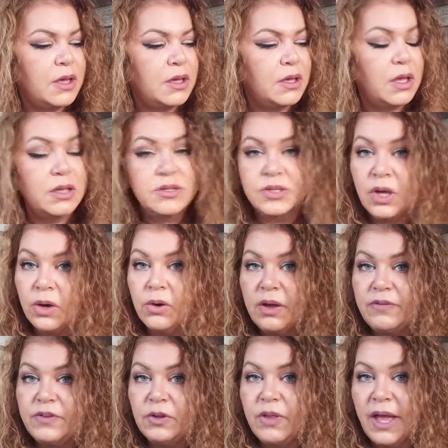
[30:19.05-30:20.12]
So if
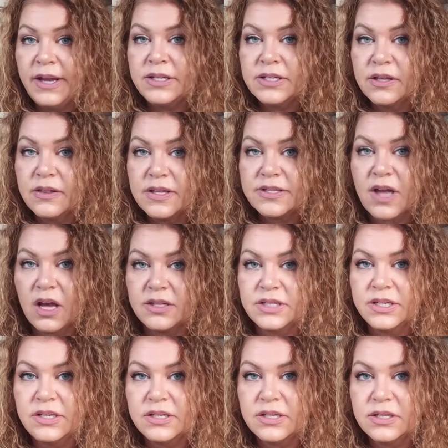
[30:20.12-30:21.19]
you liked this
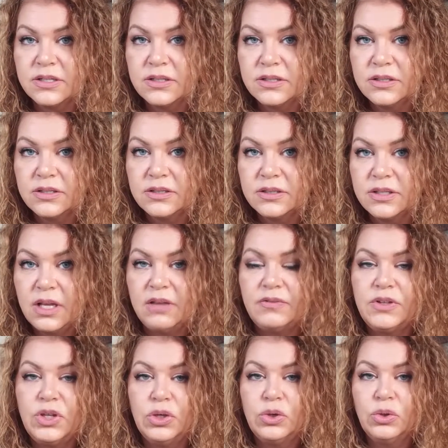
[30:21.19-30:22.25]
content, if
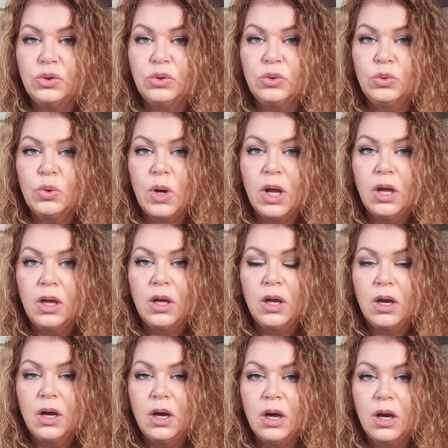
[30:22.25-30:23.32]
you
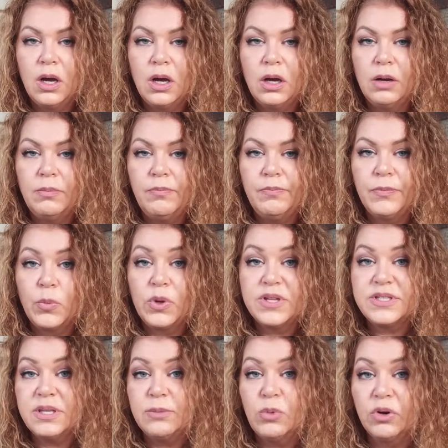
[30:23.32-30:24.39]
want to see
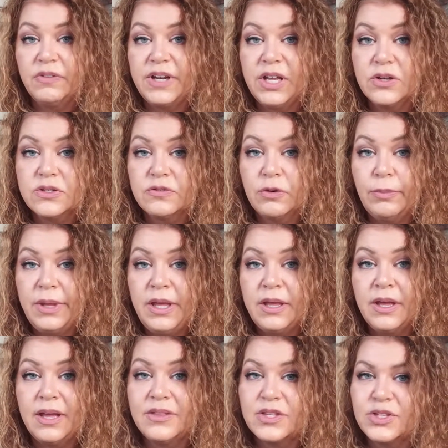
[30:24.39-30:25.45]
more videos from me, hit
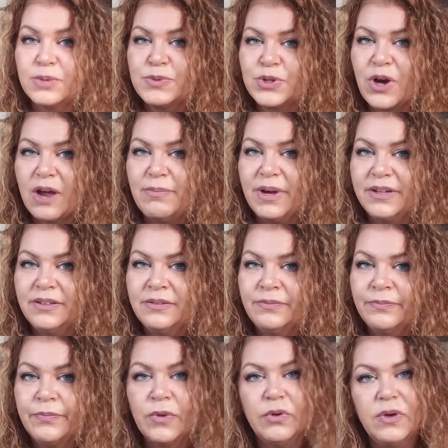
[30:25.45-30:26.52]
the subscribe button,
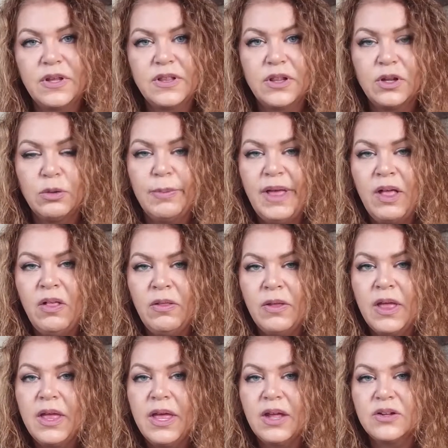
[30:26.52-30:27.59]
ring the little bell.
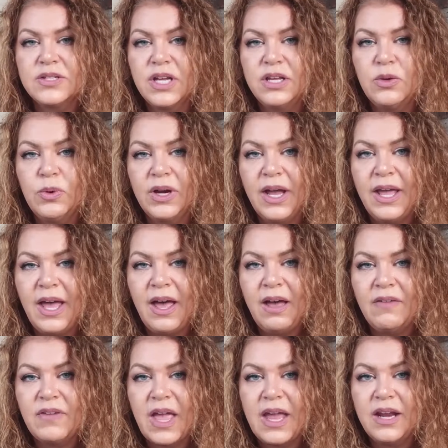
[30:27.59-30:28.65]
It'll tell you when I have
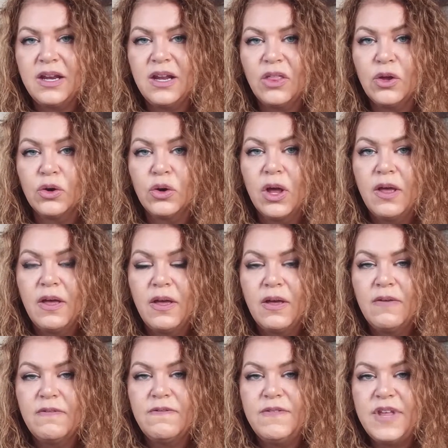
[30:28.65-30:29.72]
another
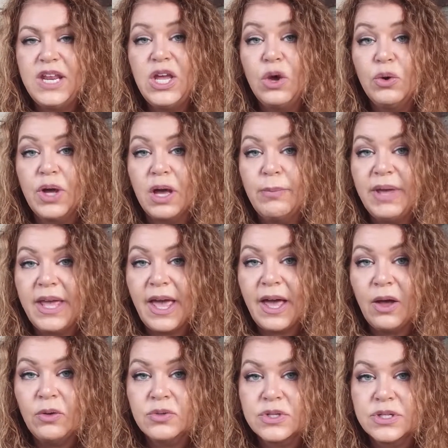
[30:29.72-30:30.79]
video coming
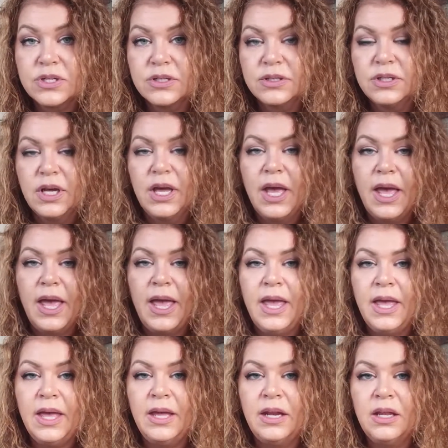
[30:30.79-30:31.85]
out.
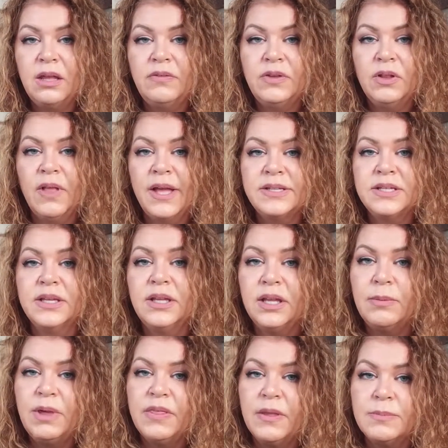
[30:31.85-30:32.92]
And if you liked it, give me a
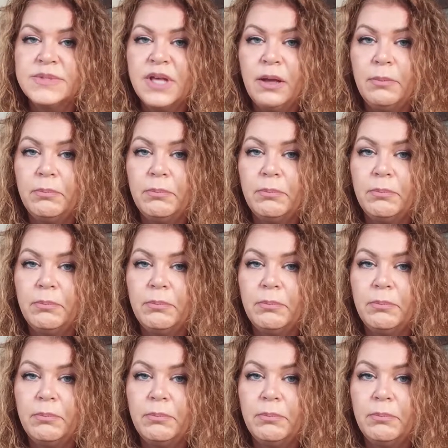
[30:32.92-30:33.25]
thumbs up.